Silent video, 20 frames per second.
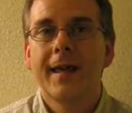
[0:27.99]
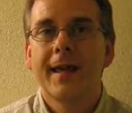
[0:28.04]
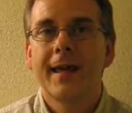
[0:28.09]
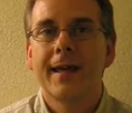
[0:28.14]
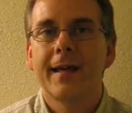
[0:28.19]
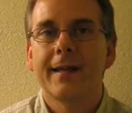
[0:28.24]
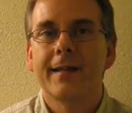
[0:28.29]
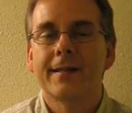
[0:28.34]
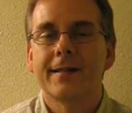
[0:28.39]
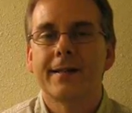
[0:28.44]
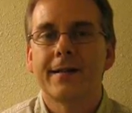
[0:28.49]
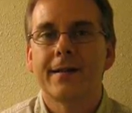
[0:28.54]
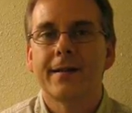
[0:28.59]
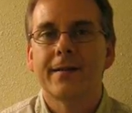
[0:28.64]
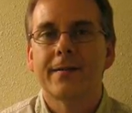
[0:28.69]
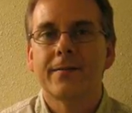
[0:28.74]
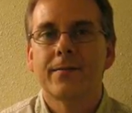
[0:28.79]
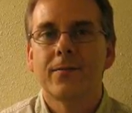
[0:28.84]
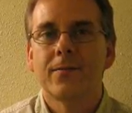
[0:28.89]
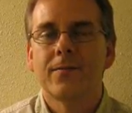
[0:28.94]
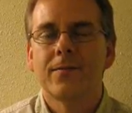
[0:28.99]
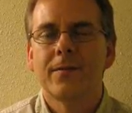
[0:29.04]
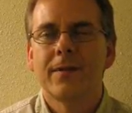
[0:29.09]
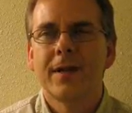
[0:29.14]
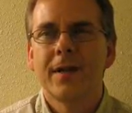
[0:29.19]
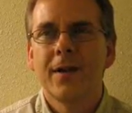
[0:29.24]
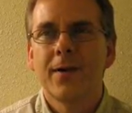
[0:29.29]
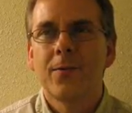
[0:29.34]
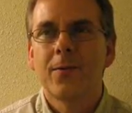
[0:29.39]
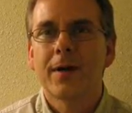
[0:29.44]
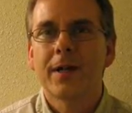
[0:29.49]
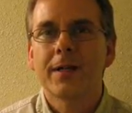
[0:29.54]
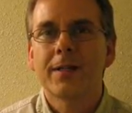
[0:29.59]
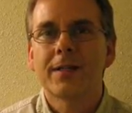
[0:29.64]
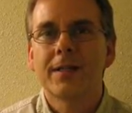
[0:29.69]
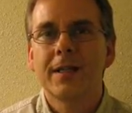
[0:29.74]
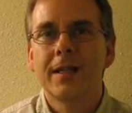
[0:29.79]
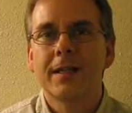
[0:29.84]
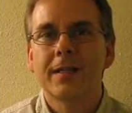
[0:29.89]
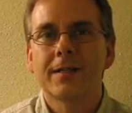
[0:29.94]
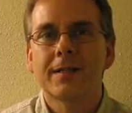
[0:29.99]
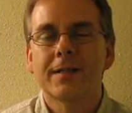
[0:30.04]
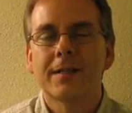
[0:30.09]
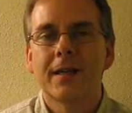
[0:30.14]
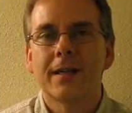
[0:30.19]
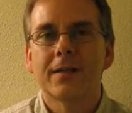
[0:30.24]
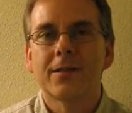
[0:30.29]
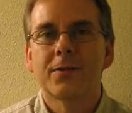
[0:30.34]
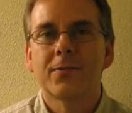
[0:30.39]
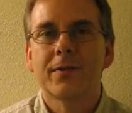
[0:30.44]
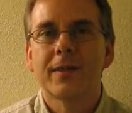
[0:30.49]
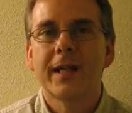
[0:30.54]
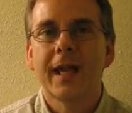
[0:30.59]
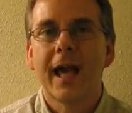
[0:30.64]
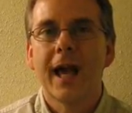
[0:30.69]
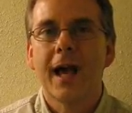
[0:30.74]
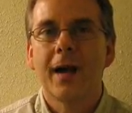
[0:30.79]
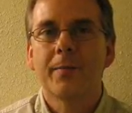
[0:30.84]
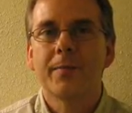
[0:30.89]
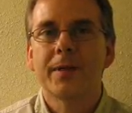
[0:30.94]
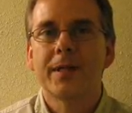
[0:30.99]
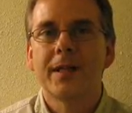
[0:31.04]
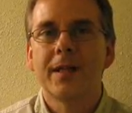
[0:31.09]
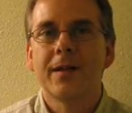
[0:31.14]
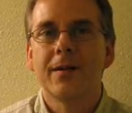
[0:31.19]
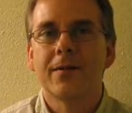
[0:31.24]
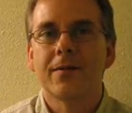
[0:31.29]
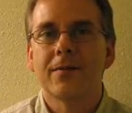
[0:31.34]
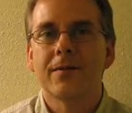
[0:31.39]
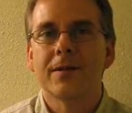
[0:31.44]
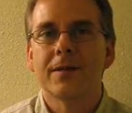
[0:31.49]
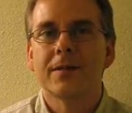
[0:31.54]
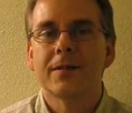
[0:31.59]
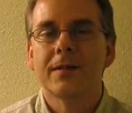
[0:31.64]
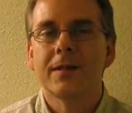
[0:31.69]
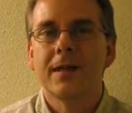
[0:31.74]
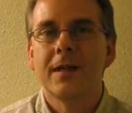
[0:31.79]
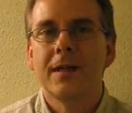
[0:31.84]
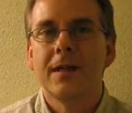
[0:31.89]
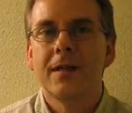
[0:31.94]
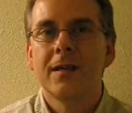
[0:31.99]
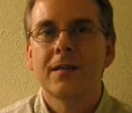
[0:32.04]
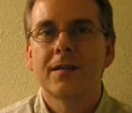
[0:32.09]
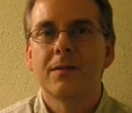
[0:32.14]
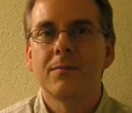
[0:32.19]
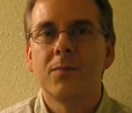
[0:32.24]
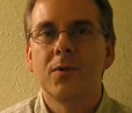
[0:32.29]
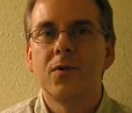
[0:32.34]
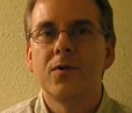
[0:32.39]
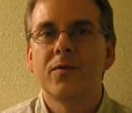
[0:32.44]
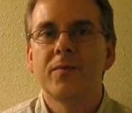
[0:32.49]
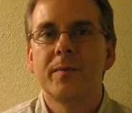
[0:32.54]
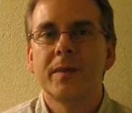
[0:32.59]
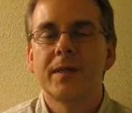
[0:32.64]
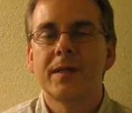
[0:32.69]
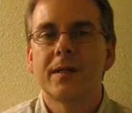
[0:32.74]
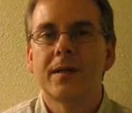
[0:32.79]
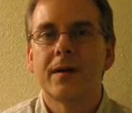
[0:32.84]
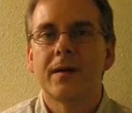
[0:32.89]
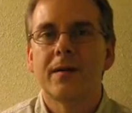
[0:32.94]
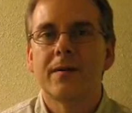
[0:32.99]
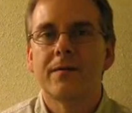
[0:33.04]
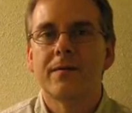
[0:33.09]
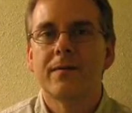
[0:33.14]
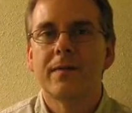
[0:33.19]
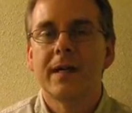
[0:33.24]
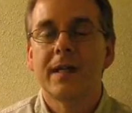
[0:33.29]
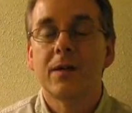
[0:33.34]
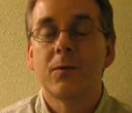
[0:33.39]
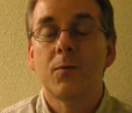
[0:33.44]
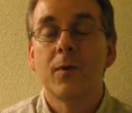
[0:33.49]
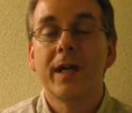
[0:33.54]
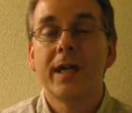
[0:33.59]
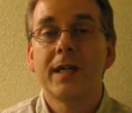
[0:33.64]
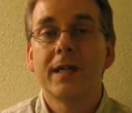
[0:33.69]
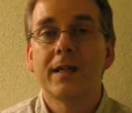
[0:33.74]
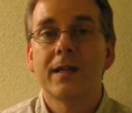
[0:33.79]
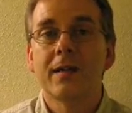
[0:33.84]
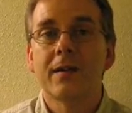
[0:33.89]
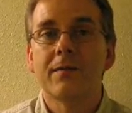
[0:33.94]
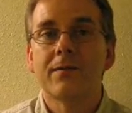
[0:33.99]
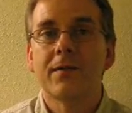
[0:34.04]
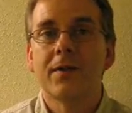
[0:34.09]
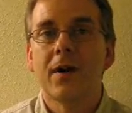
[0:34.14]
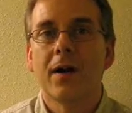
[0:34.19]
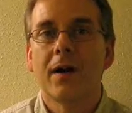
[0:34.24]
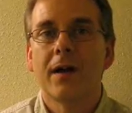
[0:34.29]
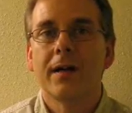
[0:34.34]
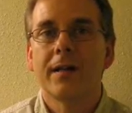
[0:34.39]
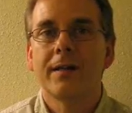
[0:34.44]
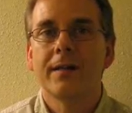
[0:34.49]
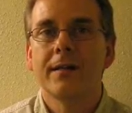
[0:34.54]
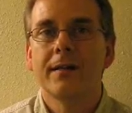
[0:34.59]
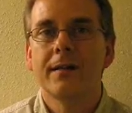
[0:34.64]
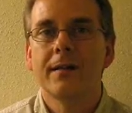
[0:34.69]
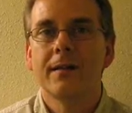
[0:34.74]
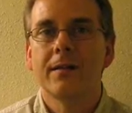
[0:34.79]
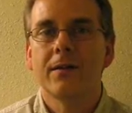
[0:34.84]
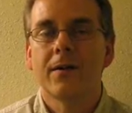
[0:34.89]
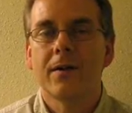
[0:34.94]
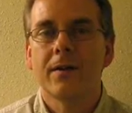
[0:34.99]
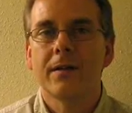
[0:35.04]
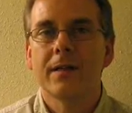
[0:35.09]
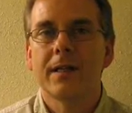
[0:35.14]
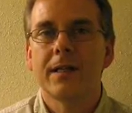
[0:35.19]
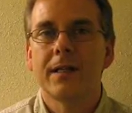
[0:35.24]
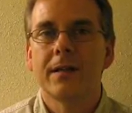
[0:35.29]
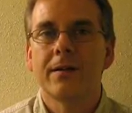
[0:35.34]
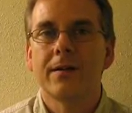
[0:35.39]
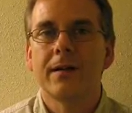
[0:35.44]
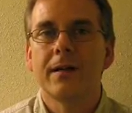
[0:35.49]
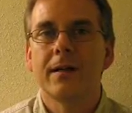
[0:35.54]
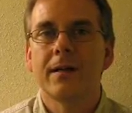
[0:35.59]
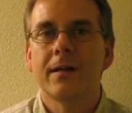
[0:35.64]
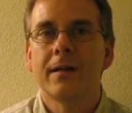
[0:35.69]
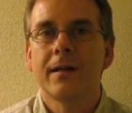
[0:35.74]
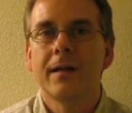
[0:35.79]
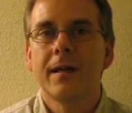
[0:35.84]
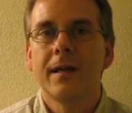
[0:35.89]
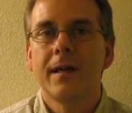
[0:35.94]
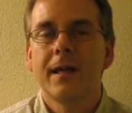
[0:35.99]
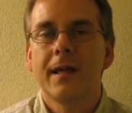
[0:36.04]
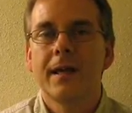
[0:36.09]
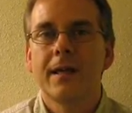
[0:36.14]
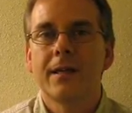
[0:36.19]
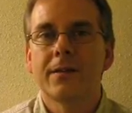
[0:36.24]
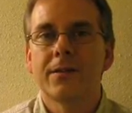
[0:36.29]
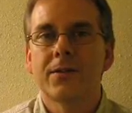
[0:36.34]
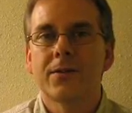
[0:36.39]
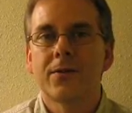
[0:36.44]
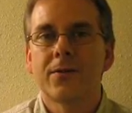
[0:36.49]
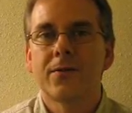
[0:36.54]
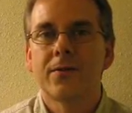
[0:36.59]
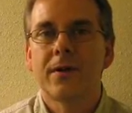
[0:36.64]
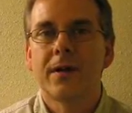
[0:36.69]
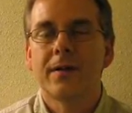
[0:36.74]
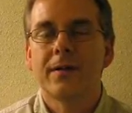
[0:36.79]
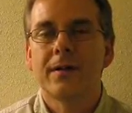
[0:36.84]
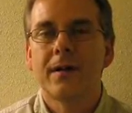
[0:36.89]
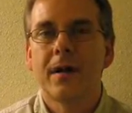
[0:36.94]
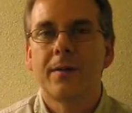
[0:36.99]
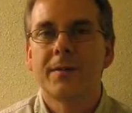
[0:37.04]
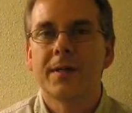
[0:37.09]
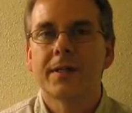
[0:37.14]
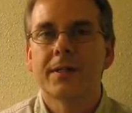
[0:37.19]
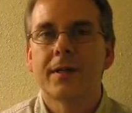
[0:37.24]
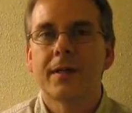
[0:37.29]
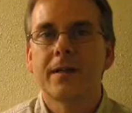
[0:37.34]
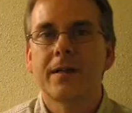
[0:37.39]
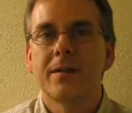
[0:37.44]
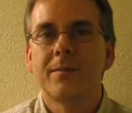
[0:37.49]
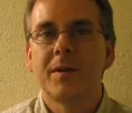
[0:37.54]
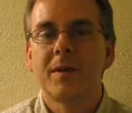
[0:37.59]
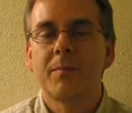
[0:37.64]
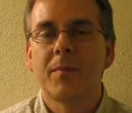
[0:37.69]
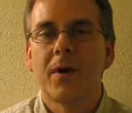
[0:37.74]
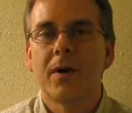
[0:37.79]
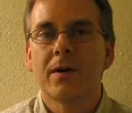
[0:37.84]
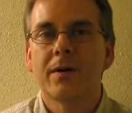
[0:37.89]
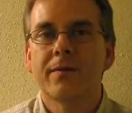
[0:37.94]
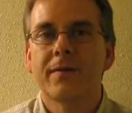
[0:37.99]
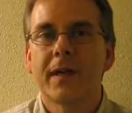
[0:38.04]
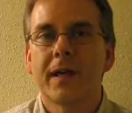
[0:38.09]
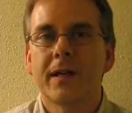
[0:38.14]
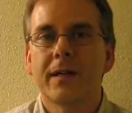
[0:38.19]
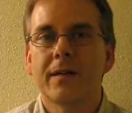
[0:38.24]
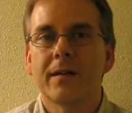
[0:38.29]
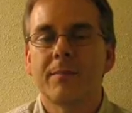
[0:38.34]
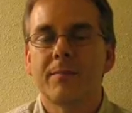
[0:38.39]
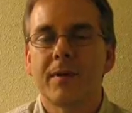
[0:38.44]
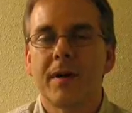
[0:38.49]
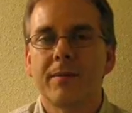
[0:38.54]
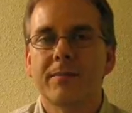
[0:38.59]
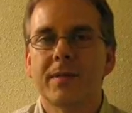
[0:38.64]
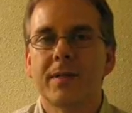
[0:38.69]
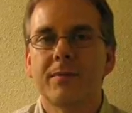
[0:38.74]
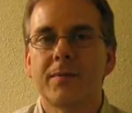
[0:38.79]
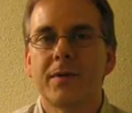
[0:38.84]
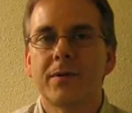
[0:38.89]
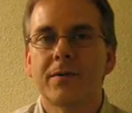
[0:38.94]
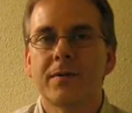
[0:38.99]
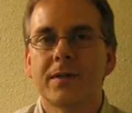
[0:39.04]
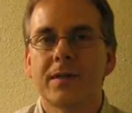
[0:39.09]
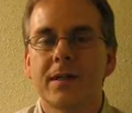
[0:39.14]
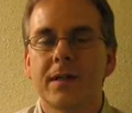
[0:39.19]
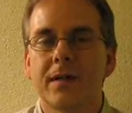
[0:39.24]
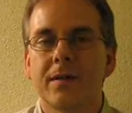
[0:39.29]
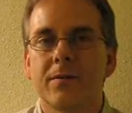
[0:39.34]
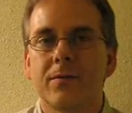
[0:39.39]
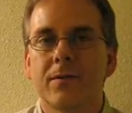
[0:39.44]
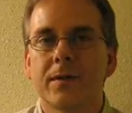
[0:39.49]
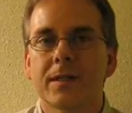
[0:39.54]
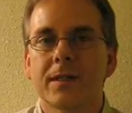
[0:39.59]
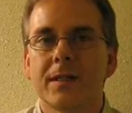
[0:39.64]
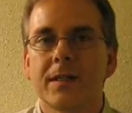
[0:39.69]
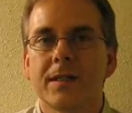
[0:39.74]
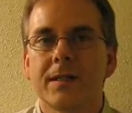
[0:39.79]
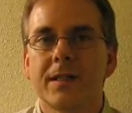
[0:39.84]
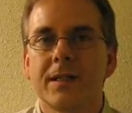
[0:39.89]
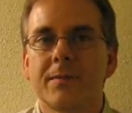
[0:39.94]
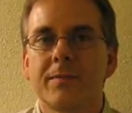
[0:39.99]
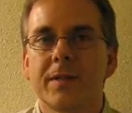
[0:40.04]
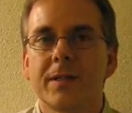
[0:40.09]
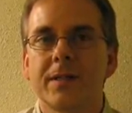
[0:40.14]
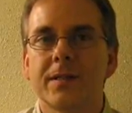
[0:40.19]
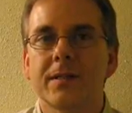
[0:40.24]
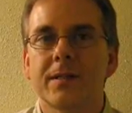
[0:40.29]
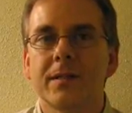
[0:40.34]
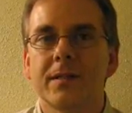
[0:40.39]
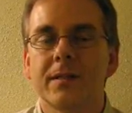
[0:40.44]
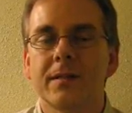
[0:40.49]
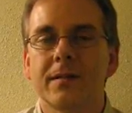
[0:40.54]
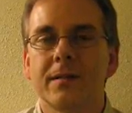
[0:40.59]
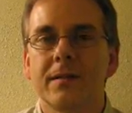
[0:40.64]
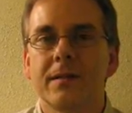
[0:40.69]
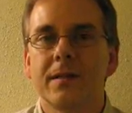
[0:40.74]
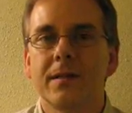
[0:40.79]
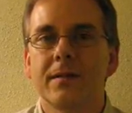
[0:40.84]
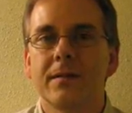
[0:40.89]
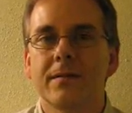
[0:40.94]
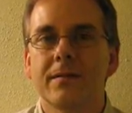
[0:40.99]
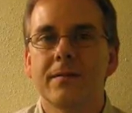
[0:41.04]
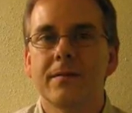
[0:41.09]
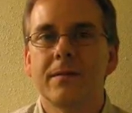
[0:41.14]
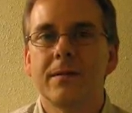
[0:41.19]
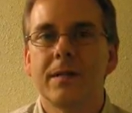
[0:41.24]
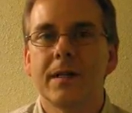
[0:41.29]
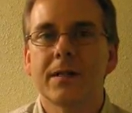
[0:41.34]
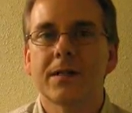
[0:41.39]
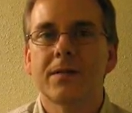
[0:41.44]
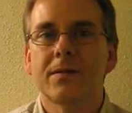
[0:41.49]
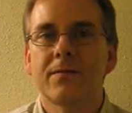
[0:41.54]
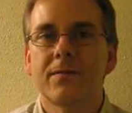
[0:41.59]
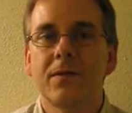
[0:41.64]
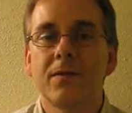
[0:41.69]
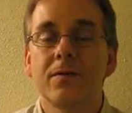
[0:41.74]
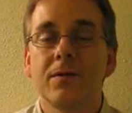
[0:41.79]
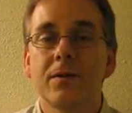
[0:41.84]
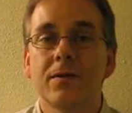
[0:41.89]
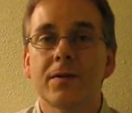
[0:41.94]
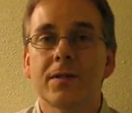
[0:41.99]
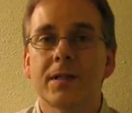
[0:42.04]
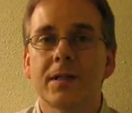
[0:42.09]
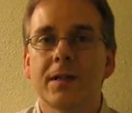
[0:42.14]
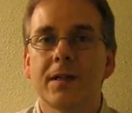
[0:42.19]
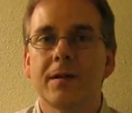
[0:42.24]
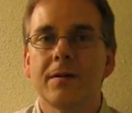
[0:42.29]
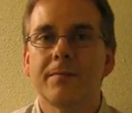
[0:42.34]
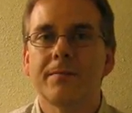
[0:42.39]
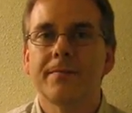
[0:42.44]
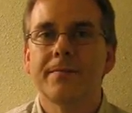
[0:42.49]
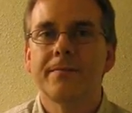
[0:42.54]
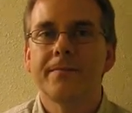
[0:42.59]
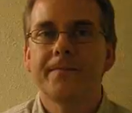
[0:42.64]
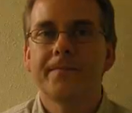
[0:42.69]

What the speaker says: And what I see is really happening here is a movement of an awakening of God in the Heartland area. And so I'm excited to be part of that, and I'm pumped about what's going to take place in the next few years to come.